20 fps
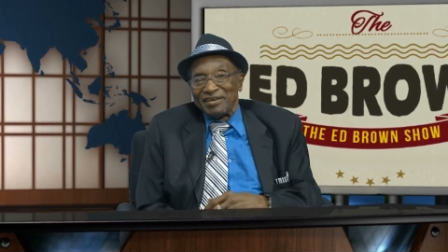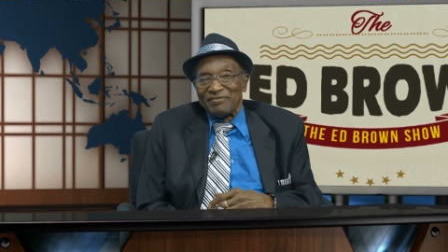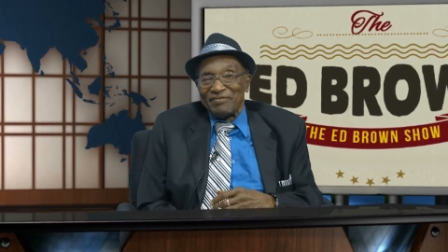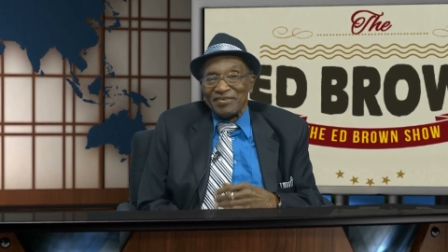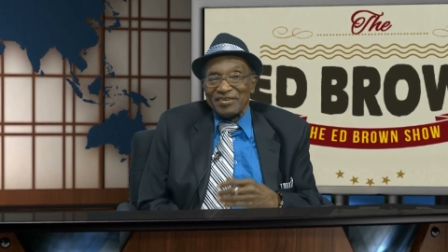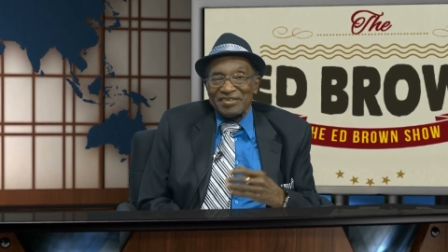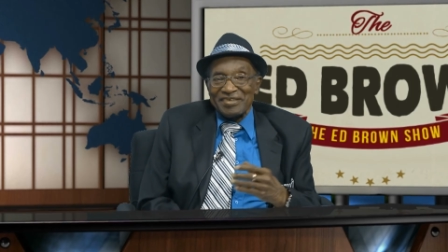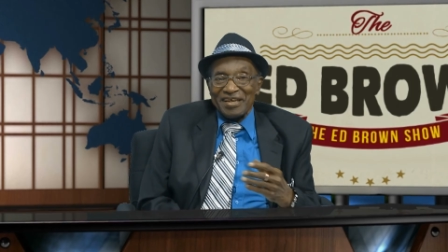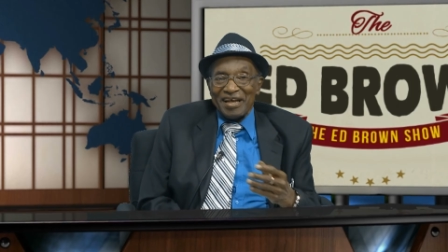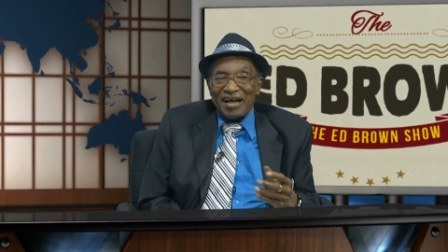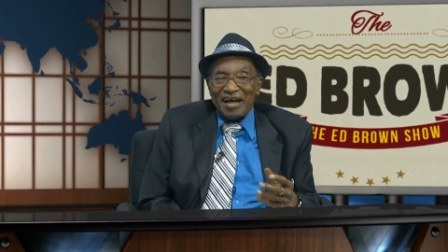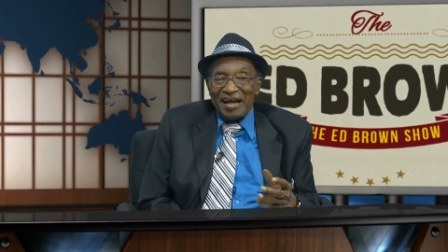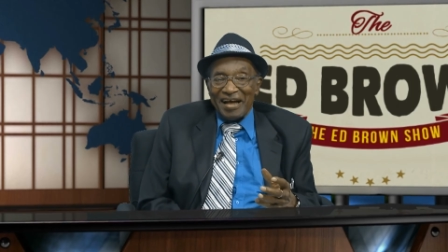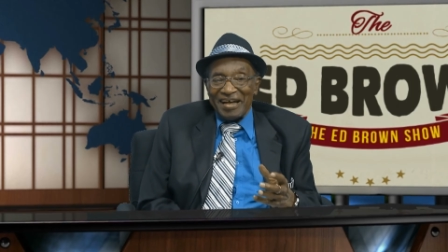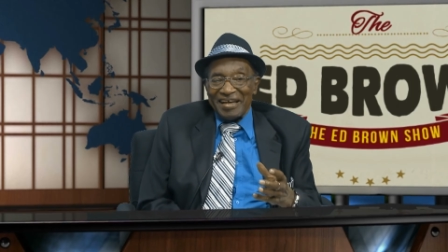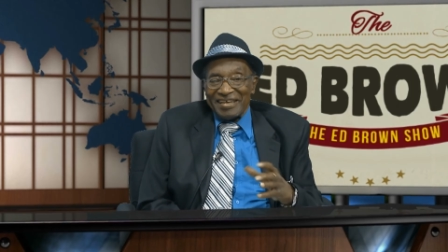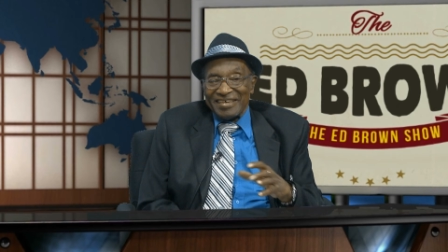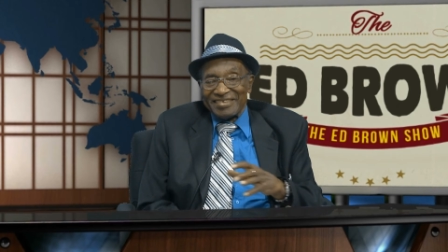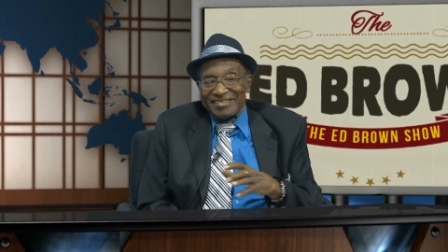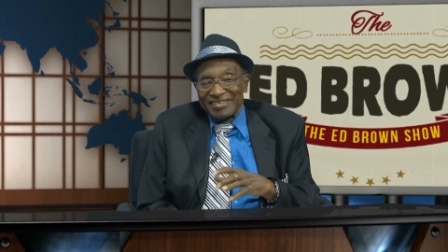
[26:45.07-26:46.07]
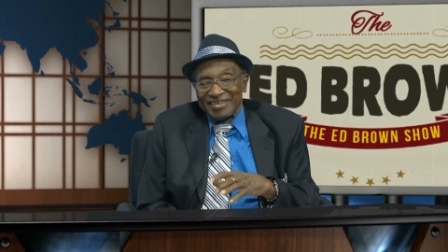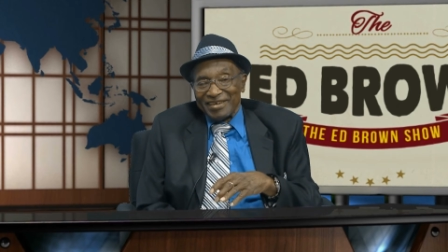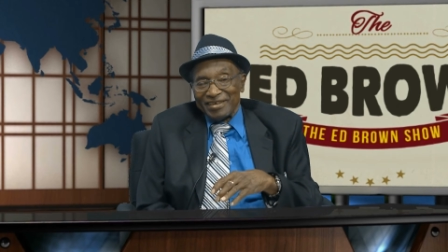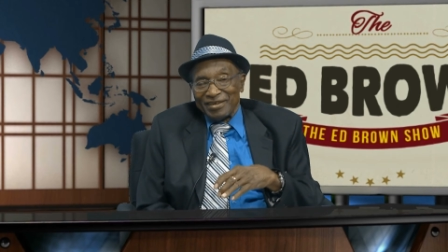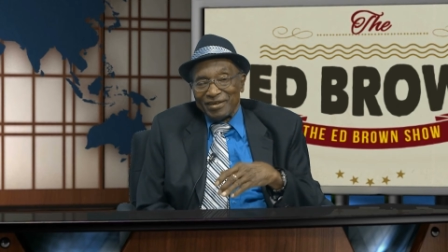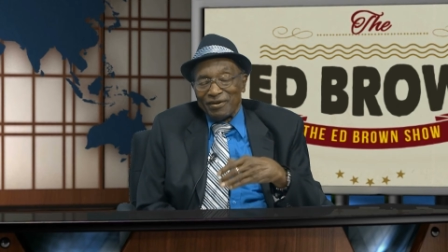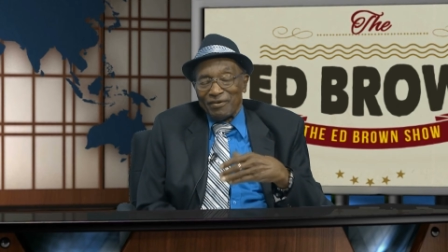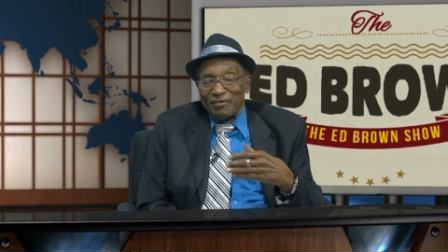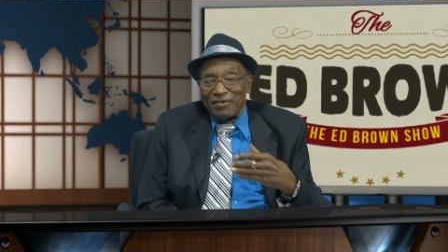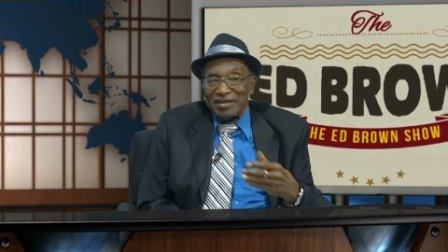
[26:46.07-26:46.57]
If this guy is
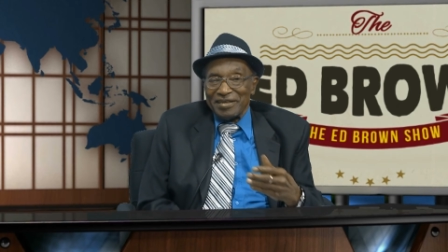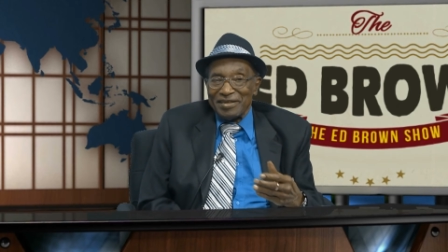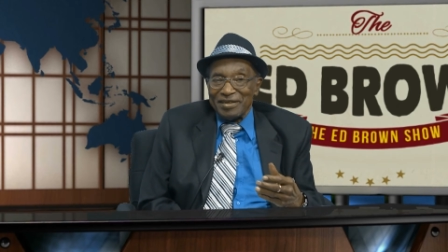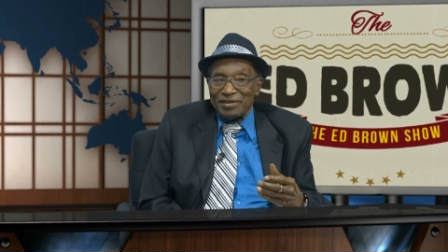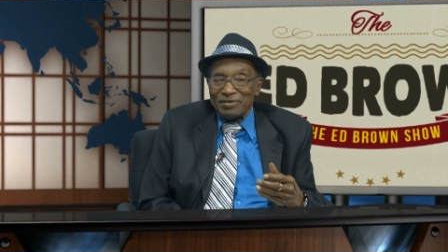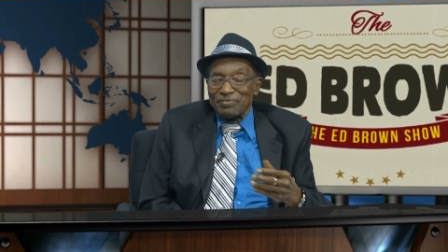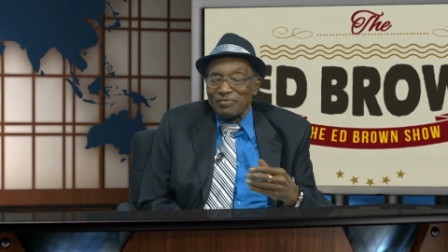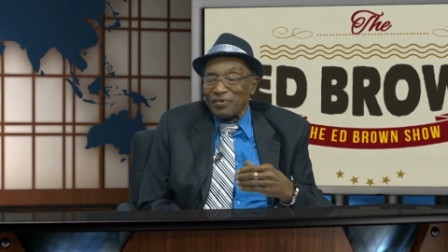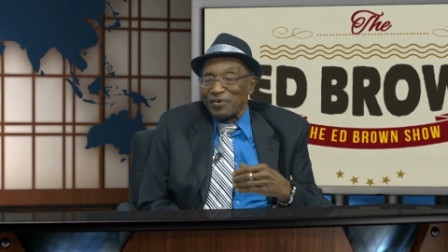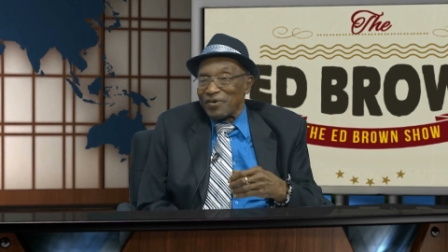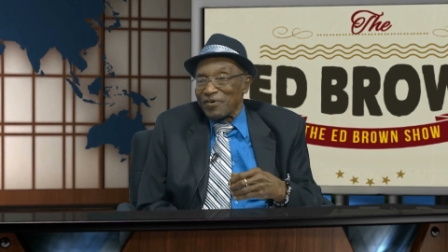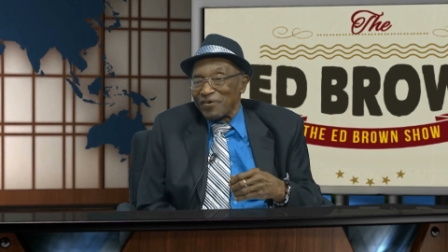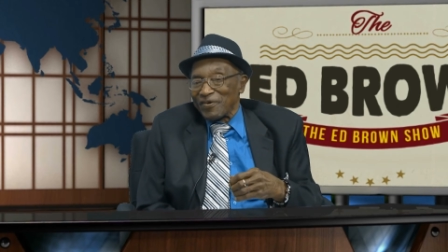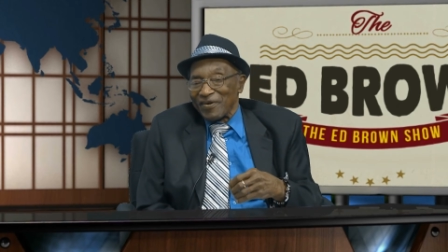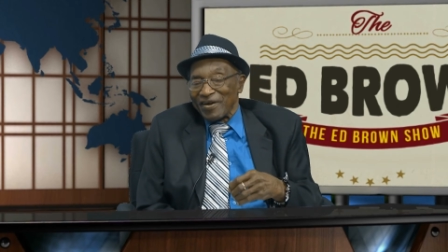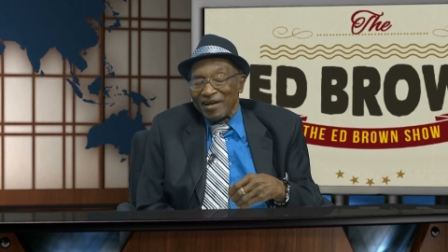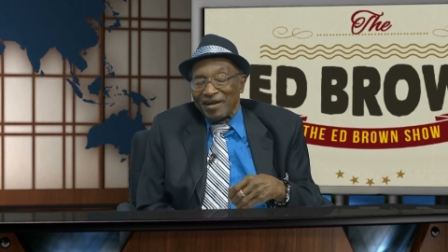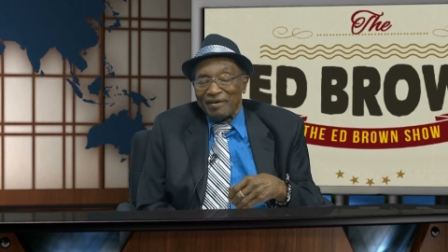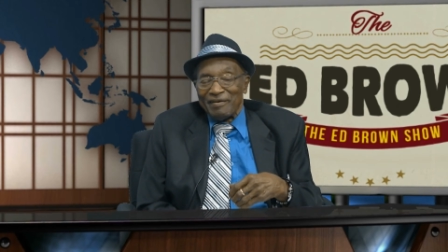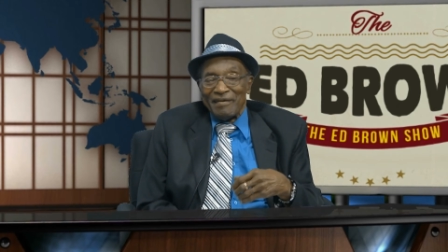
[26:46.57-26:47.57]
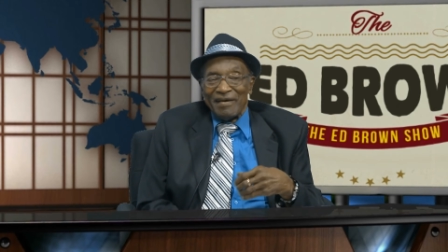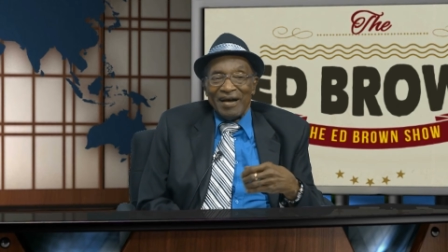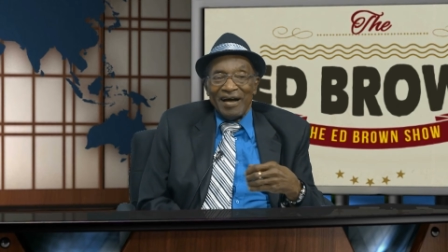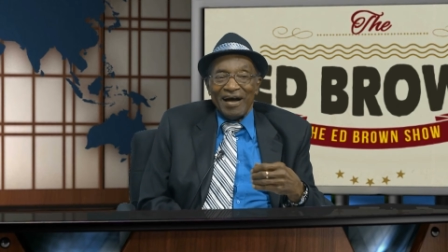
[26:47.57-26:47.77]
on a witness program,